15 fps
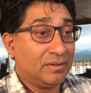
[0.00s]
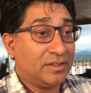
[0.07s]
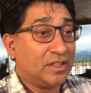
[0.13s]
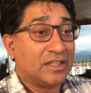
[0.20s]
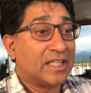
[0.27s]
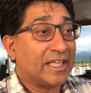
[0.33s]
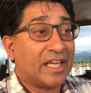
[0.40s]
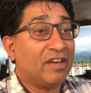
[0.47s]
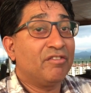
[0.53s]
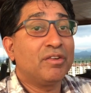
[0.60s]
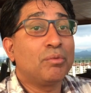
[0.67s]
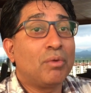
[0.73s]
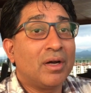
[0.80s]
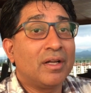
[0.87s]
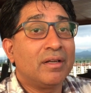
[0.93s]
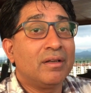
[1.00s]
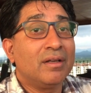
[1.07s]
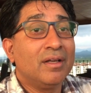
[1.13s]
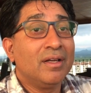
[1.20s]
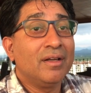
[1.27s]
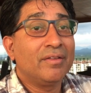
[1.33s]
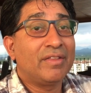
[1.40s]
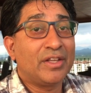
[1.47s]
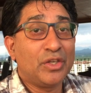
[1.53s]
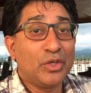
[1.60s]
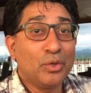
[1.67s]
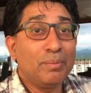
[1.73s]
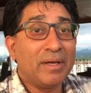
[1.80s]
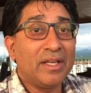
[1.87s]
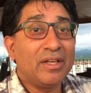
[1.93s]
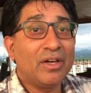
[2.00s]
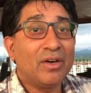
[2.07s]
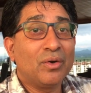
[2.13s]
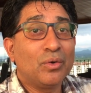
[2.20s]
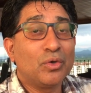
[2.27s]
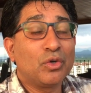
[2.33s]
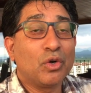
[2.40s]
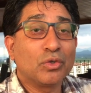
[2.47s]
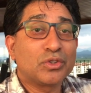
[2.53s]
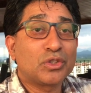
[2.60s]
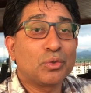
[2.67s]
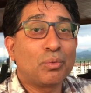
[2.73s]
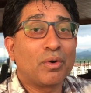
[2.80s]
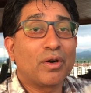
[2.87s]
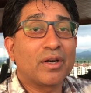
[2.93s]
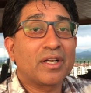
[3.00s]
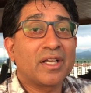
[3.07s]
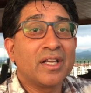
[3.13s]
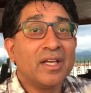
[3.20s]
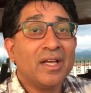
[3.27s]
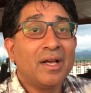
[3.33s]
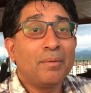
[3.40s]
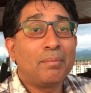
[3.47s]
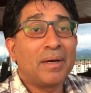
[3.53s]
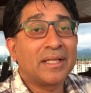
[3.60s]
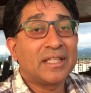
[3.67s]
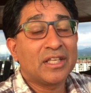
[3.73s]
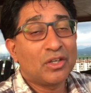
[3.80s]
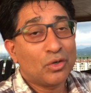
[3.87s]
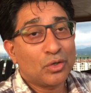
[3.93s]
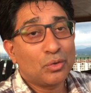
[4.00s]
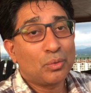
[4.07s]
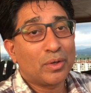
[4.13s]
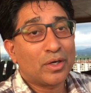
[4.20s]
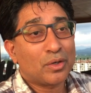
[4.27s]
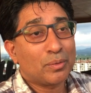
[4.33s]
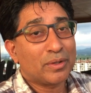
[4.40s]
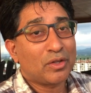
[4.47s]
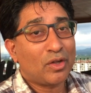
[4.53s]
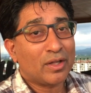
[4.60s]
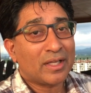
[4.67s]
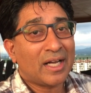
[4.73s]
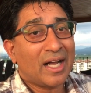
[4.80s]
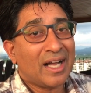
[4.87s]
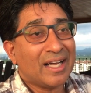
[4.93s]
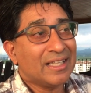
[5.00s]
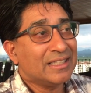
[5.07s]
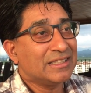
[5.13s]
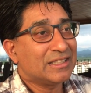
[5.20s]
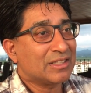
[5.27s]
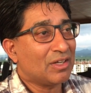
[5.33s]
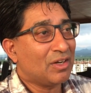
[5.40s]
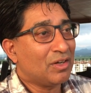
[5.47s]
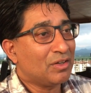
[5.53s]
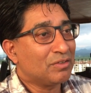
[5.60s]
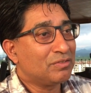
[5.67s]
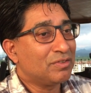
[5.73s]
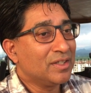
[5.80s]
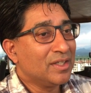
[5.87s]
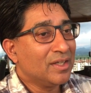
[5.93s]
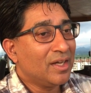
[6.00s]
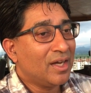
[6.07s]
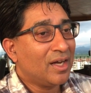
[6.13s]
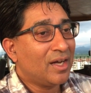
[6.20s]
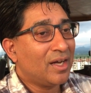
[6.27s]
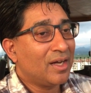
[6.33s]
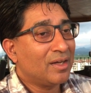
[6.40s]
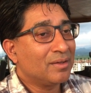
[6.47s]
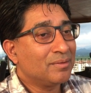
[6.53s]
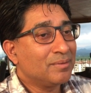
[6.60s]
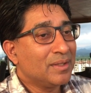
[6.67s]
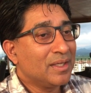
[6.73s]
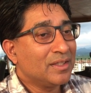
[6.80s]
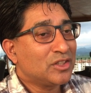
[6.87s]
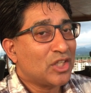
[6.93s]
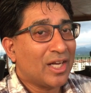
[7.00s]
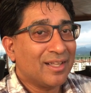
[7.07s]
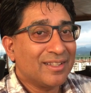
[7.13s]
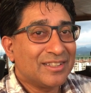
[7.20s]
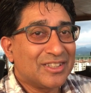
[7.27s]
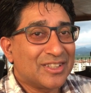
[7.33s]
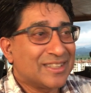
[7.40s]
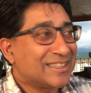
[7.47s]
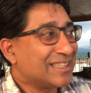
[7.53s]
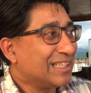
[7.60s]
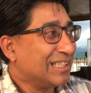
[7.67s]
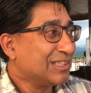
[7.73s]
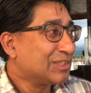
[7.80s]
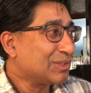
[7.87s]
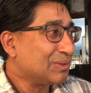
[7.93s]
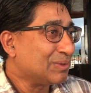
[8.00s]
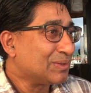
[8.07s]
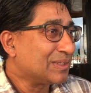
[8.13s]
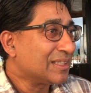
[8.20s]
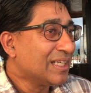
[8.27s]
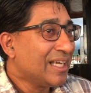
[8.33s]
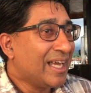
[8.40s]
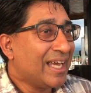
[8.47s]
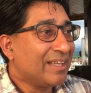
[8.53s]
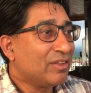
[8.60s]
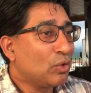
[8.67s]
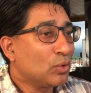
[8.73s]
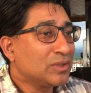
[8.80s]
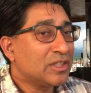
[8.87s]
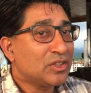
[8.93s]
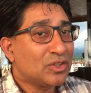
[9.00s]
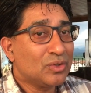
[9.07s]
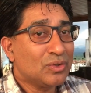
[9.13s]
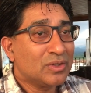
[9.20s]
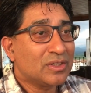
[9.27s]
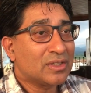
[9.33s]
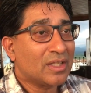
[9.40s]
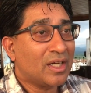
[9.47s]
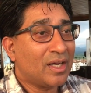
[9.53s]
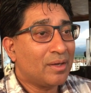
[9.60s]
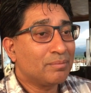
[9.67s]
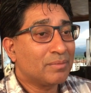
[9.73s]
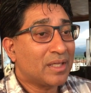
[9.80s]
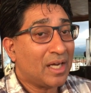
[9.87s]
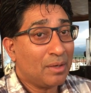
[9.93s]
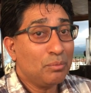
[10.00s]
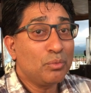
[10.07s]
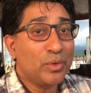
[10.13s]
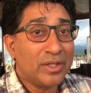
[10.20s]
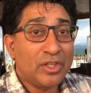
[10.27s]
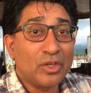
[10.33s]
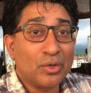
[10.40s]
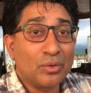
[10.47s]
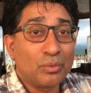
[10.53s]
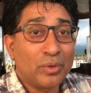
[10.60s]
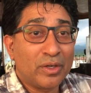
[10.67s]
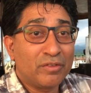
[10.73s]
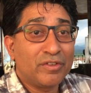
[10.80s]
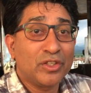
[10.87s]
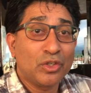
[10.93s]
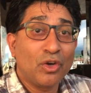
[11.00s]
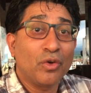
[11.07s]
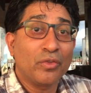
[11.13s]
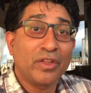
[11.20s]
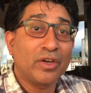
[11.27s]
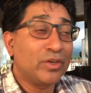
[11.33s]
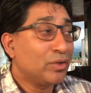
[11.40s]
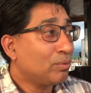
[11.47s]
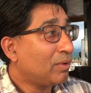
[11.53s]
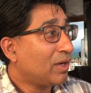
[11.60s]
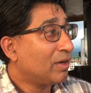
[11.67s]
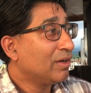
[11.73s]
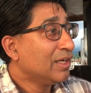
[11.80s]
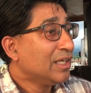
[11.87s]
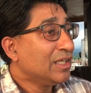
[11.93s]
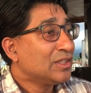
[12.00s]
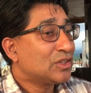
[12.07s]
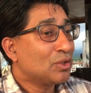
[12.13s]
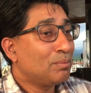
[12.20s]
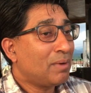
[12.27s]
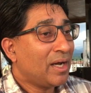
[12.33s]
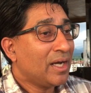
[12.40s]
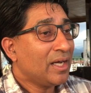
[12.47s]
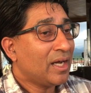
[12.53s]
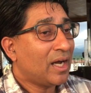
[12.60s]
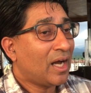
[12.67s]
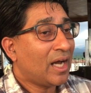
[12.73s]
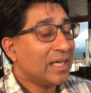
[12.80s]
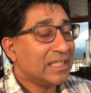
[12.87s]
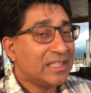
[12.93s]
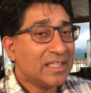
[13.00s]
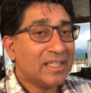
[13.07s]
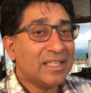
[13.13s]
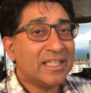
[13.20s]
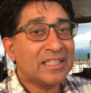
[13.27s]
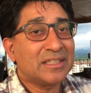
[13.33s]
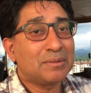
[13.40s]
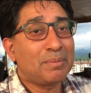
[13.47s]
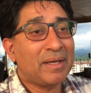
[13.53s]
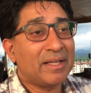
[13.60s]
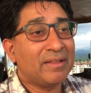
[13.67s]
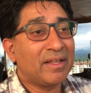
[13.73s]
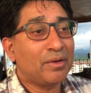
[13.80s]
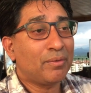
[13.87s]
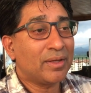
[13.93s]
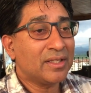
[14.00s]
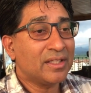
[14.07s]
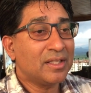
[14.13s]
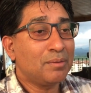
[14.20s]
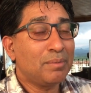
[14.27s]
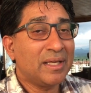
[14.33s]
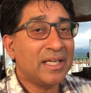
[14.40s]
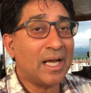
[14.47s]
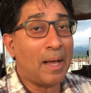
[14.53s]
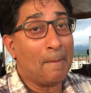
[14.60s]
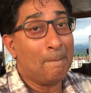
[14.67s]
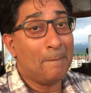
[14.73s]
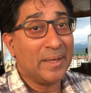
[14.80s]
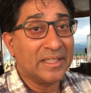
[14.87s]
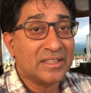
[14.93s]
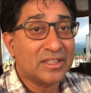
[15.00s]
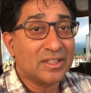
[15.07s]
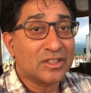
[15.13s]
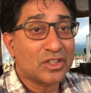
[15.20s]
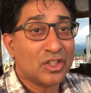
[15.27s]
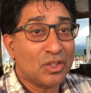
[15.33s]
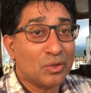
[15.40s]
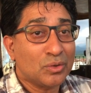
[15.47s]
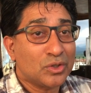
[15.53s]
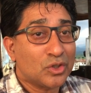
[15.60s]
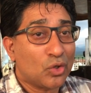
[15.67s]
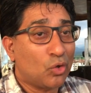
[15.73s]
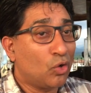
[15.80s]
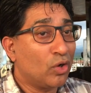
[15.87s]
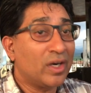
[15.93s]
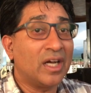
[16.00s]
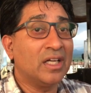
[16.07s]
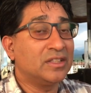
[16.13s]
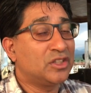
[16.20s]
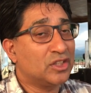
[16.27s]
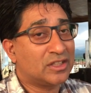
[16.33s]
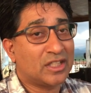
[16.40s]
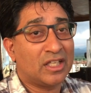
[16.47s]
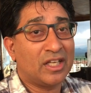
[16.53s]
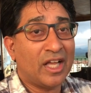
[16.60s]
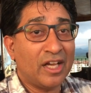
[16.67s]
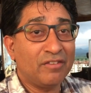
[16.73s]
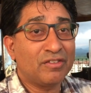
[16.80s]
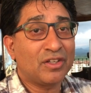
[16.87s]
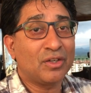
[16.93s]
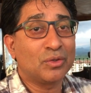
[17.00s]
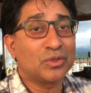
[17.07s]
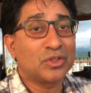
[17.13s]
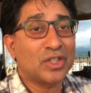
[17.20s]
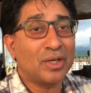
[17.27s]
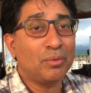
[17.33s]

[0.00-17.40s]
just like everyone that you may know who goes to work, but they go to work with all kinds of uh, challenges and issues, and those issues come with you wherever you go. There you are. So my idea has been then, rather than being a business coach or just a life coach, I